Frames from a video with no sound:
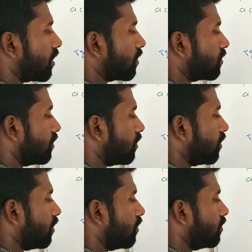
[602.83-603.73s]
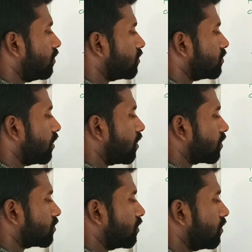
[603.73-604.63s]
acting in this
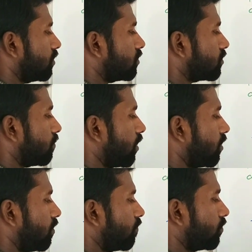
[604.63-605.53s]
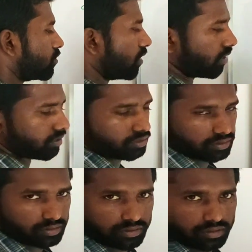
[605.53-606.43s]
direction. That is the magnetic force
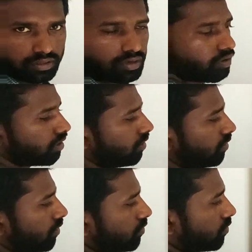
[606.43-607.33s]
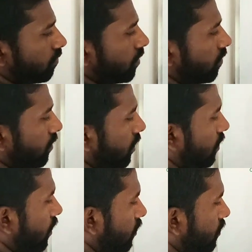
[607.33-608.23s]
direction. Okay, so we will
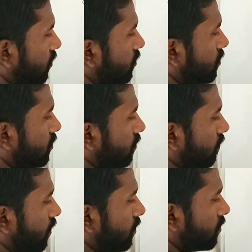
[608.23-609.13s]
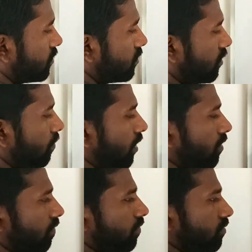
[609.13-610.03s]
write like this. What is the
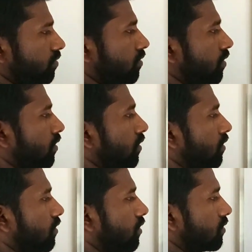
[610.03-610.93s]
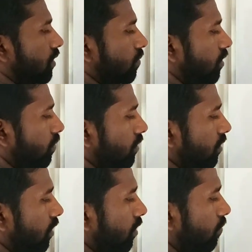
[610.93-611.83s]
magnetic force? This I am naming
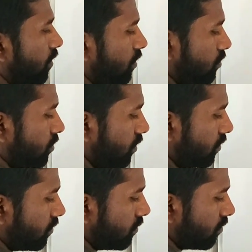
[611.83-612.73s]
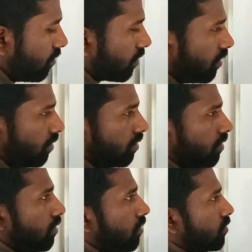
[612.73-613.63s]
it ABC. Okay,
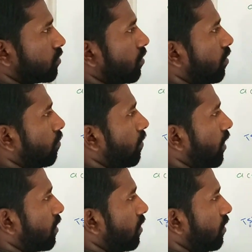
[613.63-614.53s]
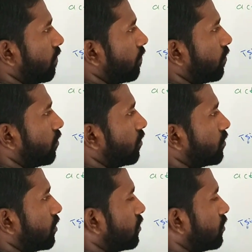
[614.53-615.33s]
so magnetic force